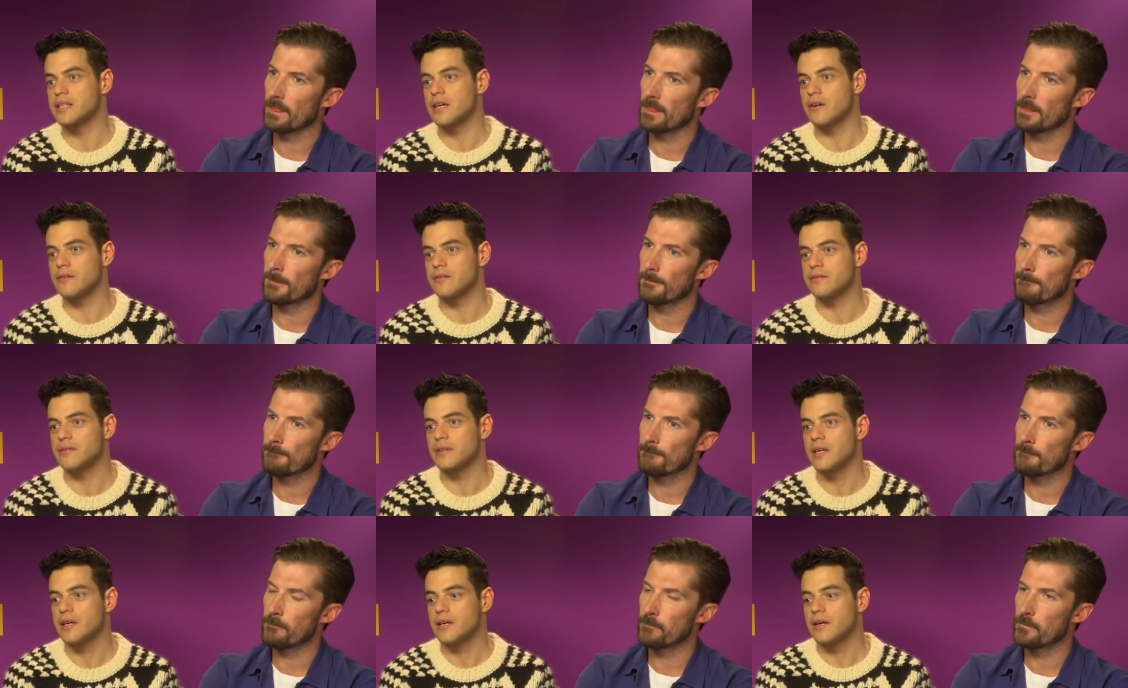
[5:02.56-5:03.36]
Speaker 1: self.
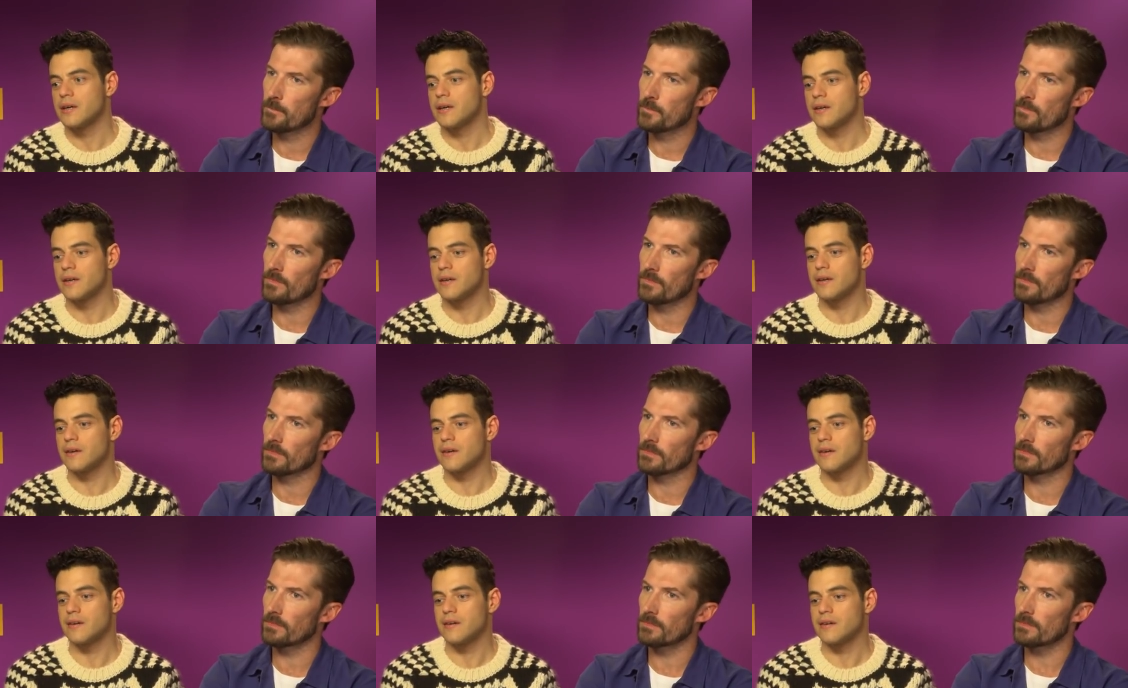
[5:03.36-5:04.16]
Uh,
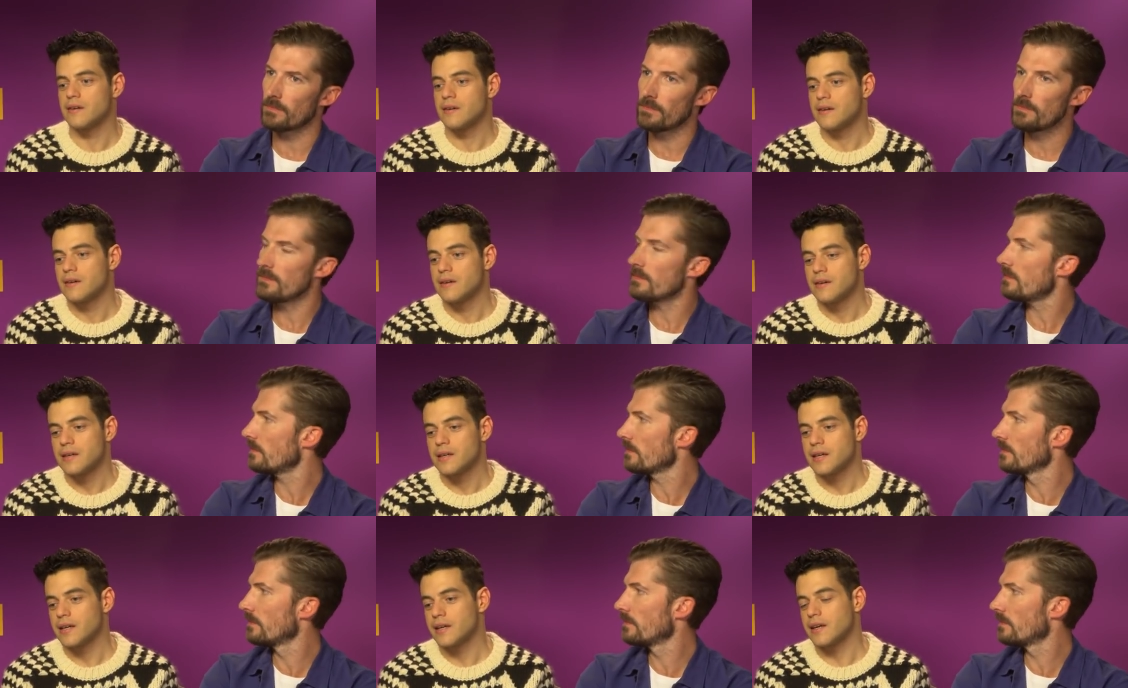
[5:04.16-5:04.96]

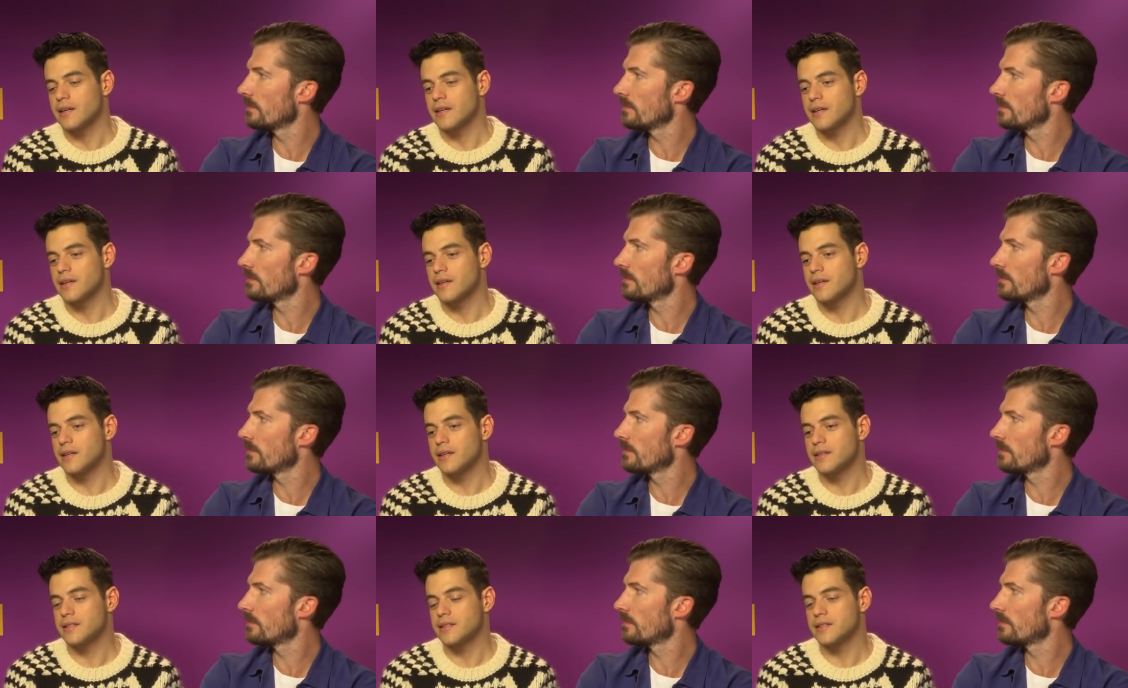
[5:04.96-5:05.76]
yeah, he,
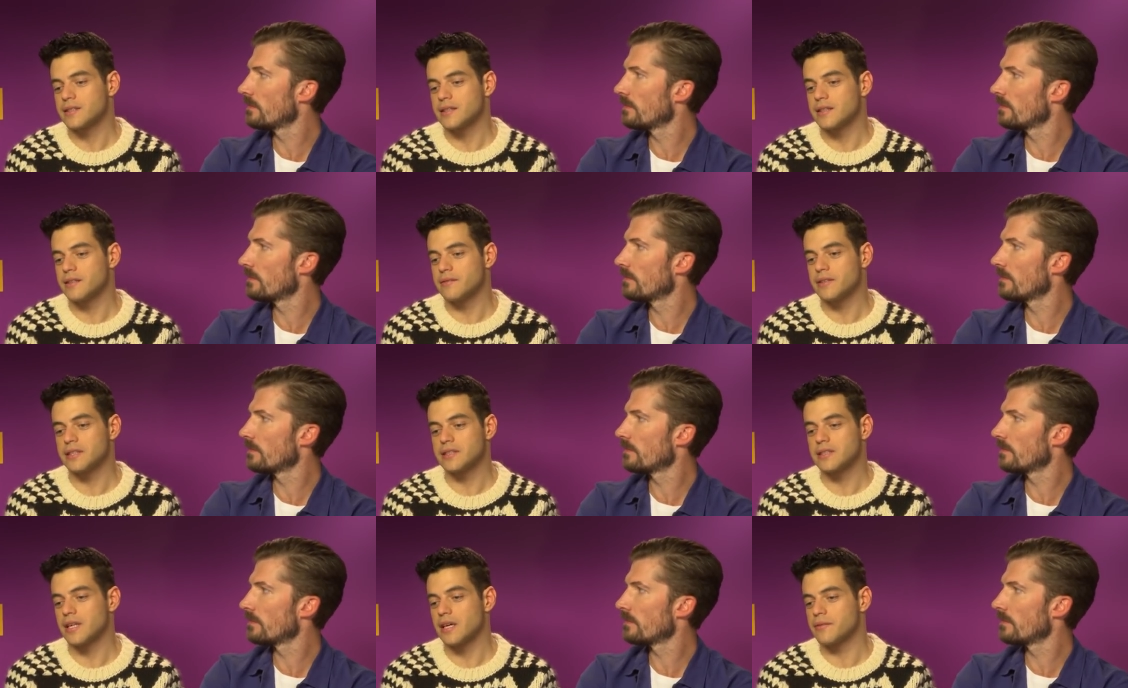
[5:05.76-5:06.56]
he, just lived
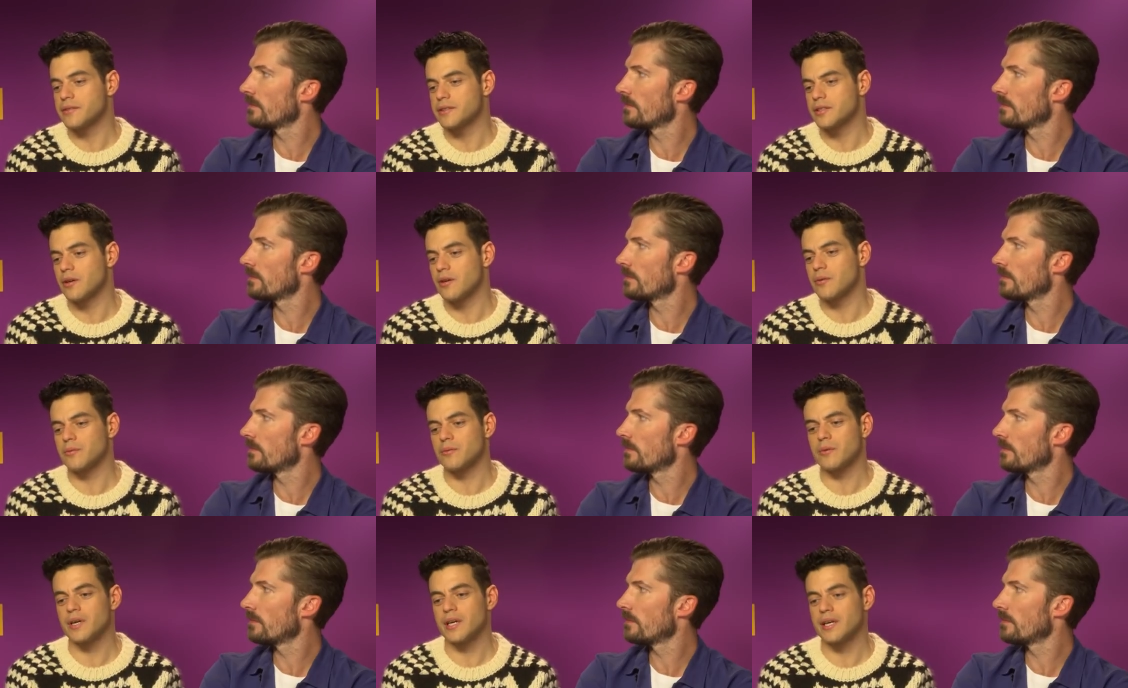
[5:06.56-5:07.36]
his life his
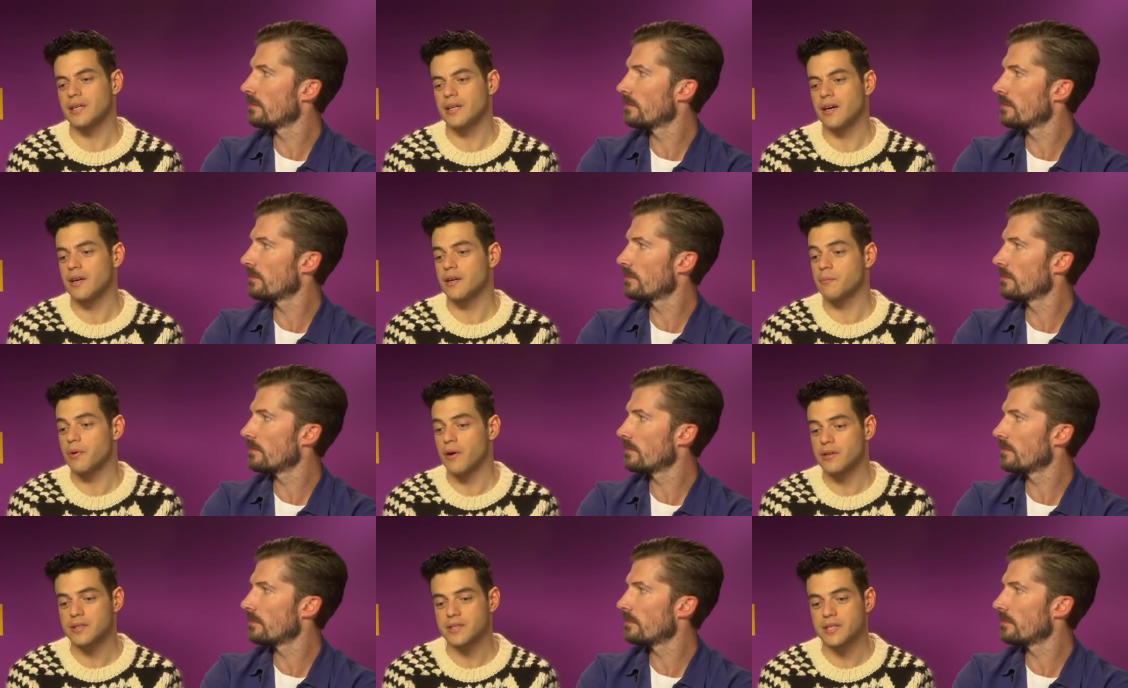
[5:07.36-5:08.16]
own way,
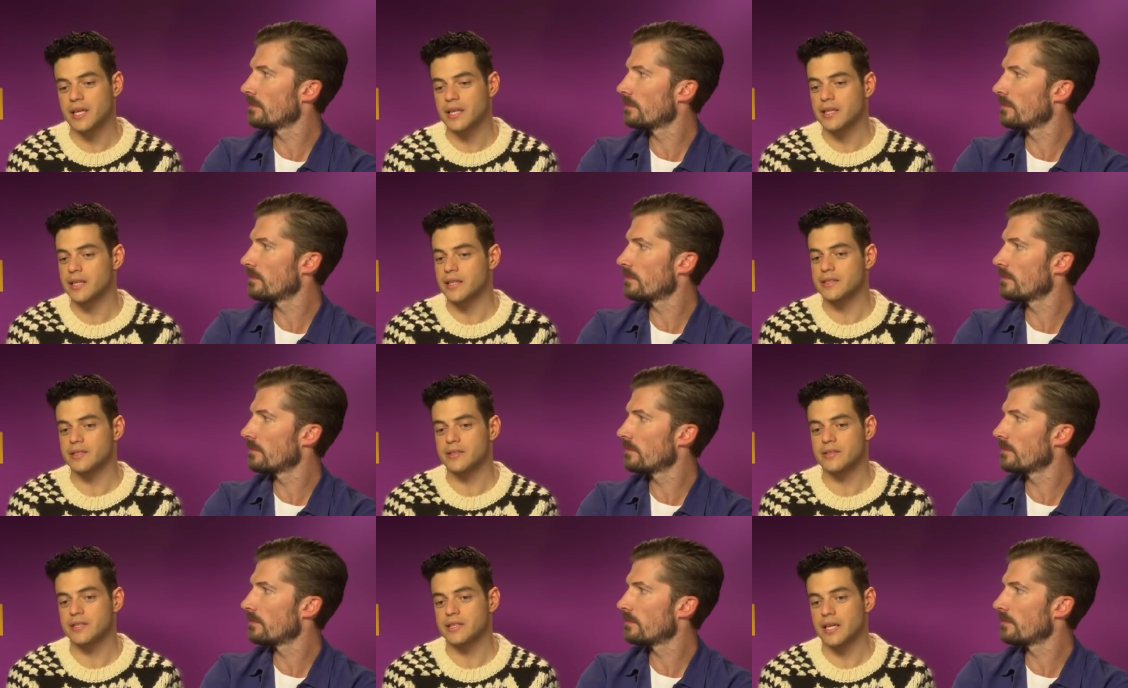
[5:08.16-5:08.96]
unapologetic, as
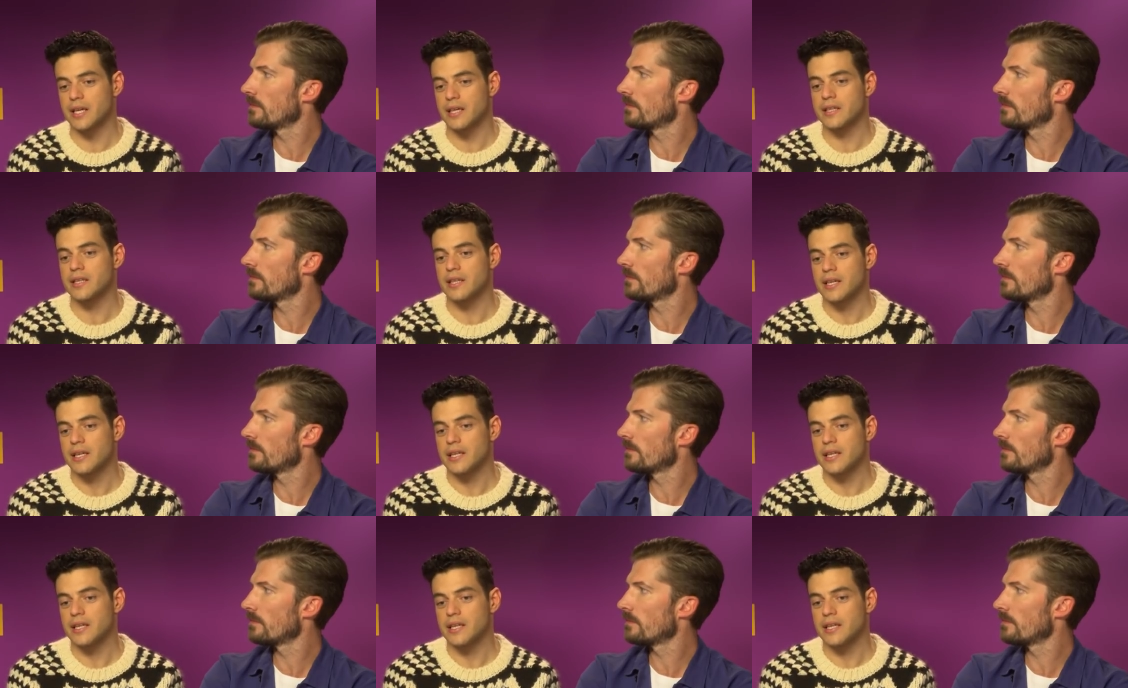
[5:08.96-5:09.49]
you said.